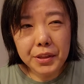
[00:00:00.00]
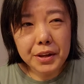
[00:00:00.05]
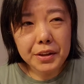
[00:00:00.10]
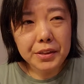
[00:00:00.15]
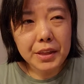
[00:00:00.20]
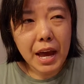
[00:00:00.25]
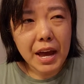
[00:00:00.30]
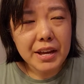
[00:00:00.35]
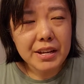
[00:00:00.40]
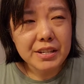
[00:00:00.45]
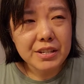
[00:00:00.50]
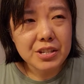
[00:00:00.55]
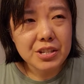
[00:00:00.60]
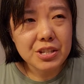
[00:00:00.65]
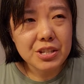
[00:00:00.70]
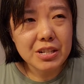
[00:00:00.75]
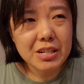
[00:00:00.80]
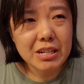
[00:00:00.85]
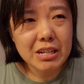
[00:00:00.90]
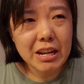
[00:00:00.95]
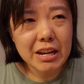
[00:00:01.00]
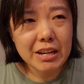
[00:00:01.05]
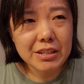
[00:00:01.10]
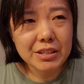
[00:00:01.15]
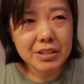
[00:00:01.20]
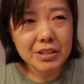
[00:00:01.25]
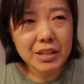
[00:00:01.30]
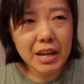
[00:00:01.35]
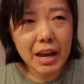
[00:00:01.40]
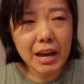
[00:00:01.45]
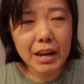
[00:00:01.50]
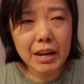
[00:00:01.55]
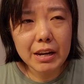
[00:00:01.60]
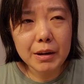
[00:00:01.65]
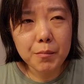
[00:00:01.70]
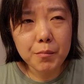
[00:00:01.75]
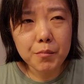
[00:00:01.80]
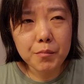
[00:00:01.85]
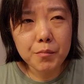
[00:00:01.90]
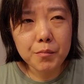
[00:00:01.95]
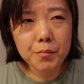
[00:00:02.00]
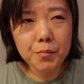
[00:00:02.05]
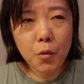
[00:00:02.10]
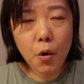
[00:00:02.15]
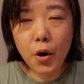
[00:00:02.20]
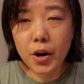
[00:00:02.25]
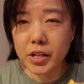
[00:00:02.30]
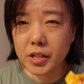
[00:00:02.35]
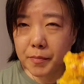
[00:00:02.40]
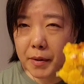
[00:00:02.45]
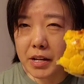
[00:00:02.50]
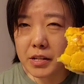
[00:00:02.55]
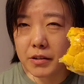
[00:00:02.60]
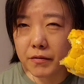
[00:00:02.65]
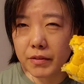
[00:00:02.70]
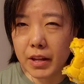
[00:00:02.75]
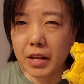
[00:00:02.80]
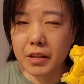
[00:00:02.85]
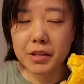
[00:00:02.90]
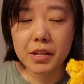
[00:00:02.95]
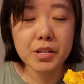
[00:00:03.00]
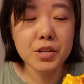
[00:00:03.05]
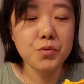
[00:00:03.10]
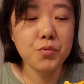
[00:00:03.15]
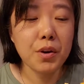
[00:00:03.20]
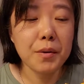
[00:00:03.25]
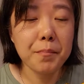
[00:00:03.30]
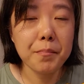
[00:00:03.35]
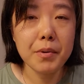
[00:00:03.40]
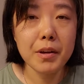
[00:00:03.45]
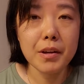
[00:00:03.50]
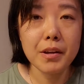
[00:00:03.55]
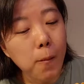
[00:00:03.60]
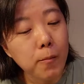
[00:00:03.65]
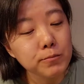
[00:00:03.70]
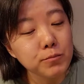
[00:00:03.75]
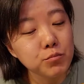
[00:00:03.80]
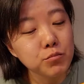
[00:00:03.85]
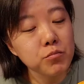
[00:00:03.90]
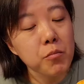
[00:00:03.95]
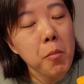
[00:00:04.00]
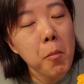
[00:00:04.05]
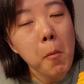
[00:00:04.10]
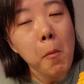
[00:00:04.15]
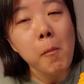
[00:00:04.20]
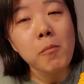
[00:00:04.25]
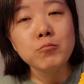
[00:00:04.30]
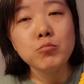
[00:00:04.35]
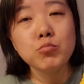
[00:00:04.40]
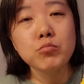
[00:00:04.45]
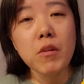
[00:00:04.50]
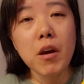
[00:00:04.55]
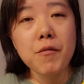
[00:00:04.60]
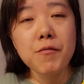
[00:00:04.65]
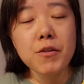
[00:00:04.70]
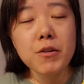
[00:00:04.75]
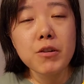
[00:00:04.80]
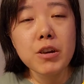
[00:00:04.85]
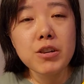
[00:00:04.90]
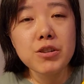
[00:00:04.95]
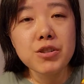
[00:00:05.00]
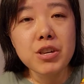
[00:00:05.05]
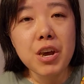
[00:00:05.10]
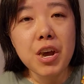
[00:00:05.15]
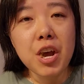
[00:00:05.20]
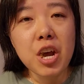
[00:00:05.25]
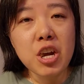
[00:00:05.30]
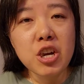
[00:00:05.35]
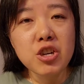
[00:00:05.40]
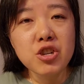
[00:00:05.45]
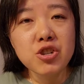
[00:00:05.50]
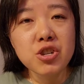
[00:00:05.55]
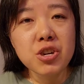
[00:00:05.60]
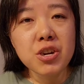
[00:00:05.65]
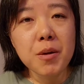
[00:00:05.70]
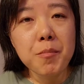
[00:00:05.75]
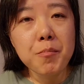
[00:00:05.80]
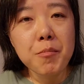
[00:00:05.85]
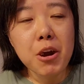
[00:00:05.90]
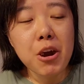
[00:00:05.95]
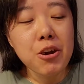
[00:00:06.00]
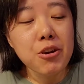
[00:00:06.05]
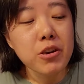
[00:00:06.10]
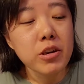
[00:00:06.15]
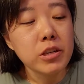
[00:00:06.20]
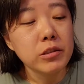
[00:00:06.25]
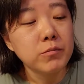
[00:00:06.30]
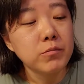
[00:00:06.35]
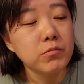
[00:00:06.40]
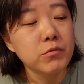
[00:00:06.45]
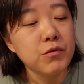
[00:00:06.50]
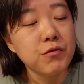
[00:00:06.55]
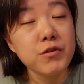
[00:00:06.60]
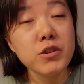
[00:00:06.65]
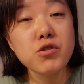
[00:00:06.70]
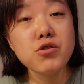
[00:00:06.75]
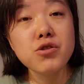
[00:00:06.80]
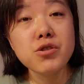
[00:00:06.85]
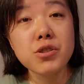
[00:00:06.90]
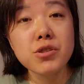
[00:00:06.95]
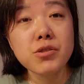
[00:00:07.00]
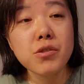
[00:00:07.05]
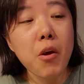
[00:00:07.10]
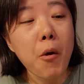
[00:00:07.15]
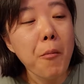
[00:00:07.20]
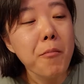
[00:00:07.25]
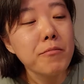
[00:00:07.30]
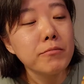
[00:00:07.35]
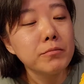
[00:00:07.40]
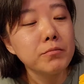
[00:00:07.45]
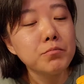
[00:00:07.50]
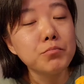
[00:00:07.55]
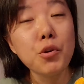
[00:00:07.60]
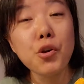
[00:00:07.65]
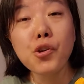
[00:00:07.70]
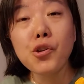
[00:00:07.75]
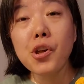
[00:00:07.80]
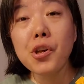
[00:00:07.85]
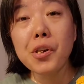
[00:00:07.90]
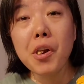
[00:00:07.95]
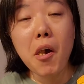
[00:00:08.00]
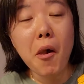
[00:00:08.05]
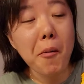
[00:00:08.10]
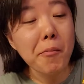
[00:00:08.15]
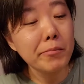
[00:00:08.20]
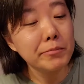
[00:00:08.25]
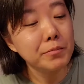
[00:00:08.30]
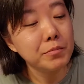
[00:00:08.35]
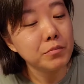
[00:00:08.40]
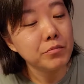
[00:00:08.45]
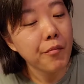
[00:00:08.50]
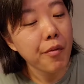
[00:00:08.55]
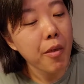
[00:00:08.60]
I think that is less and more expensive than this one. I feel like it's an Asian American fusion burger though.